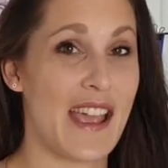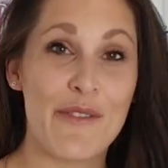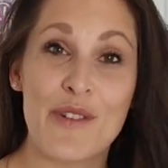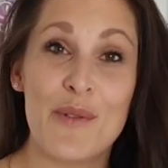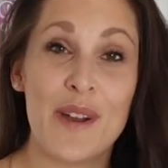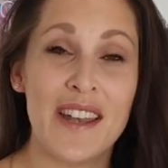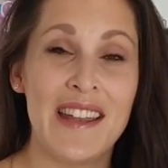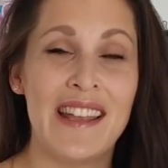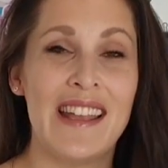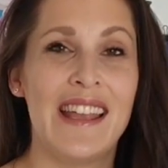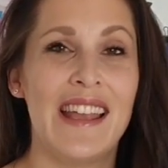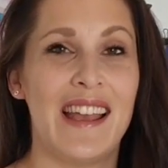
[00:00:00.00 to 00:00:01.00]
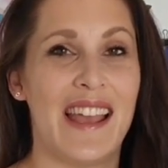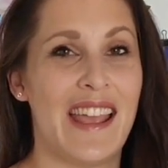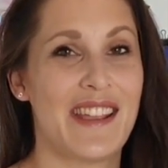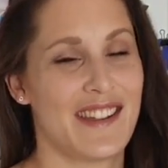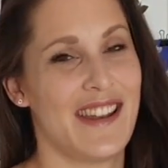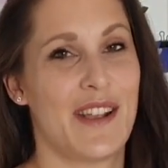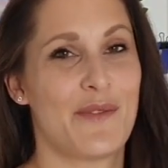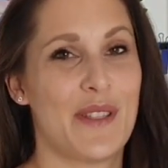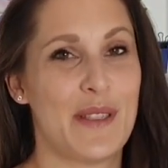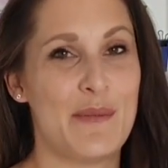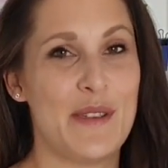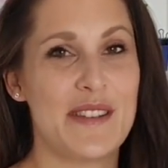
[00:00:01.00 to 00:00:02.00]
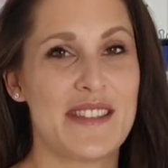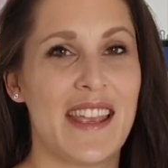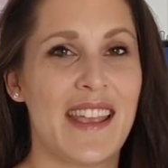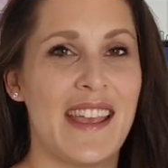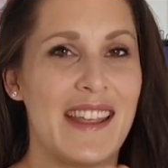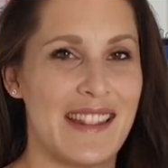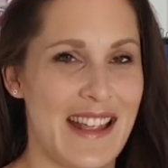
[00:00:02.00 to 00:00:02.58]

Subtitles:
everyone and connect with the music.